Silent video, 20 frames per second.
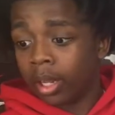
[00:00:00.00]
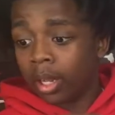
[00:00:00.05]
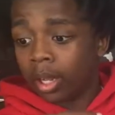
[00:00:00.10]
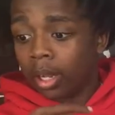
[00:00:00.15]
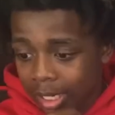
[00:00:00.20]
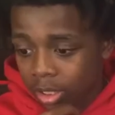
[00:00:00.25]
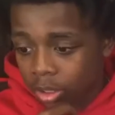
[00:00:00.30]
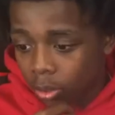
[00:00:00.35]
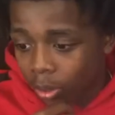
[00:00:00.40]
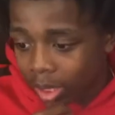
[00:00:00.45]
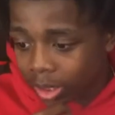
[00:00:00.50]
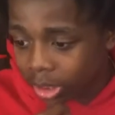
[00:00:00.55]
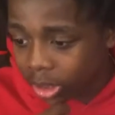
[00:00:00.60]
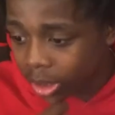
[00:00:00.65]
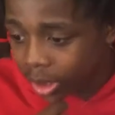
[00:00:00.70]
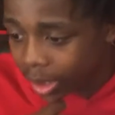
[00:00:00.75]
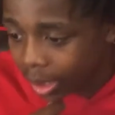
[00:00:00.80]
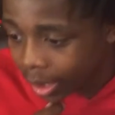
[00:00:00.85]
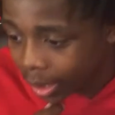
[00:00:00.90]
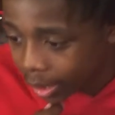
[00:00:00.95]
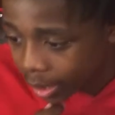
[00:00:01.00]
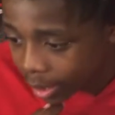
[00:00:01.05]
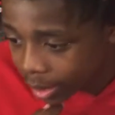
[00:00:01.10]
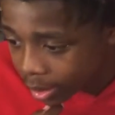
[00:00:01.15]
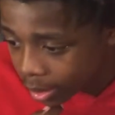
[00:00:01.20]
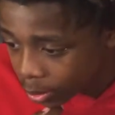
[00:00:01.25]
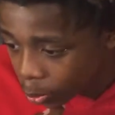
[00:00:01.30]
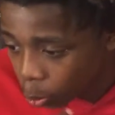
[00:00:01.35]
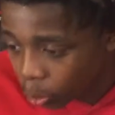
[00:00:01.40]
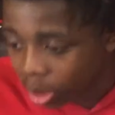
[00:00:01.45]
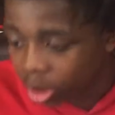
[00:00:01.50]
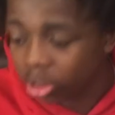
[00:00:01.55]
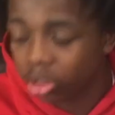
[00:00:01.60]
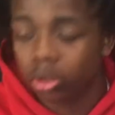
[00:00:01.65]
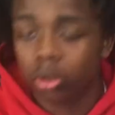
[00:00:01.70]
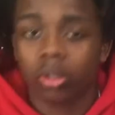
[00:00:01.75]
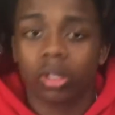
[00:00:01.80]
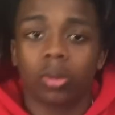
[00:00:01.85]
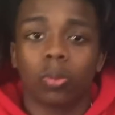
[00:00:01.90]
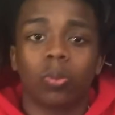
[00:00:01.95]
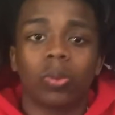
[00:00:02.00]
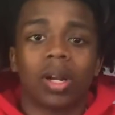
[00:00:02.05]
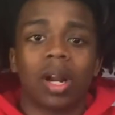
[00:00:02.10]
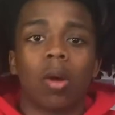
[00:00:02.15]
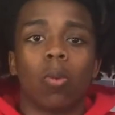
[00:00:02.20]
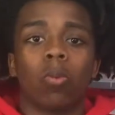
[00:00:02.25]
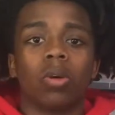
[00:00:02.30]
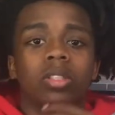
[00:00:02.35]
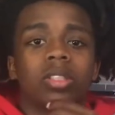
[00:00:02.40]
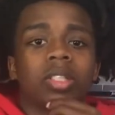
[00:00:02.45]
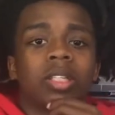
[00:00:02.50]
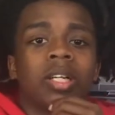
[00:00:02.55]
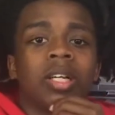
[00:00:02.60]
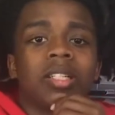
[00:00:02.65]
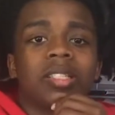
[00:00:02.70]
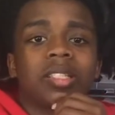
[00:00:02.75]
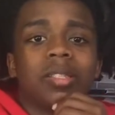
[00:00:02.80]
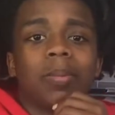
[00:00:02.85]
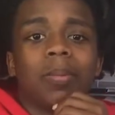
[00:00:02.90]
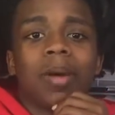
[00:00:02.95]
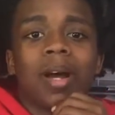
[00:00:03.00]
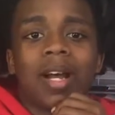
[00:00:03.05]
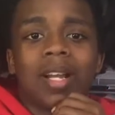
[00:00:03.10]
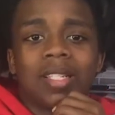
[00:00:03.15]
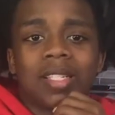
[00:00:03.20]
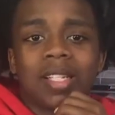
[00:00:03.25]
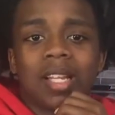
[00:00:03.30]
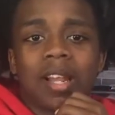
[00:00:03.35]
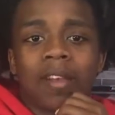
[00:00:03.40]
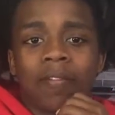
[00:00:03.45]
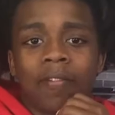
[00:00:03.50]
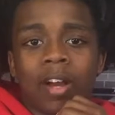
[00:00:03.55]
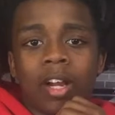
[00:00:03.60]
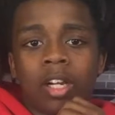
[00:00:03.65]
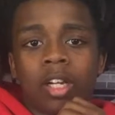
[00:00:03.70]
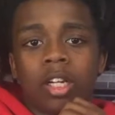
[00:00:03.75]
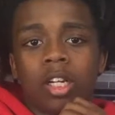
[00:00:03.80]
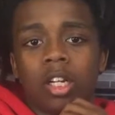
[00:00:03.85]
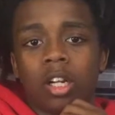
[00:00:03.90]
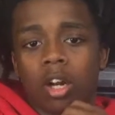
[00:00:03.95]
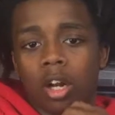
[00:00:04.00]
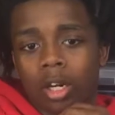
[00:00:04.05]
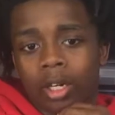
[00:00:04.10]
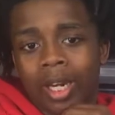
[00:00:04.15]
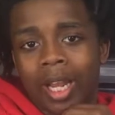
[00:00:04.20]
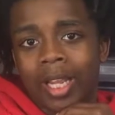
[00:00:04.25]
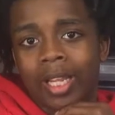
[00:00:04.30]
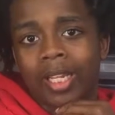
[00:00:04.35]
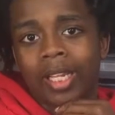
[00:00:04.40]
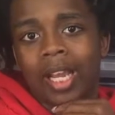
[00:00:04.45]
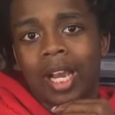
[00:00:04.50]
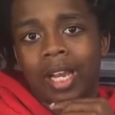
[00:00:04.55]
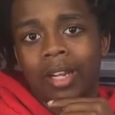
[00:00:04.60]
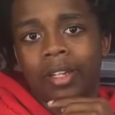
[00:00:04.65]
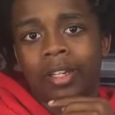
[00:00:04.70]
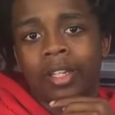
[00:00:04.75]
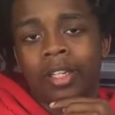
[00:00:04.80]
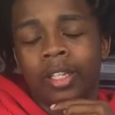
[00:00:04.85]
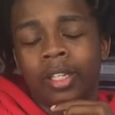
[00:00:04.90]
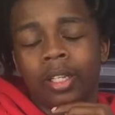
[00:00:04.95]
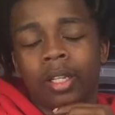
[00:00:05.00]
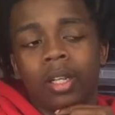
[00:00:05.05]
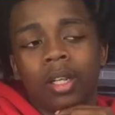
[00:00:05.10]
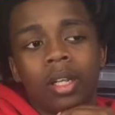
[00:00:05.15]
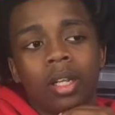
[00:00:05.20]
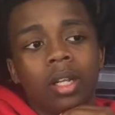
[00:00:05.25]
Next question is, what Jordan would I want to customize if I could on Nike ID?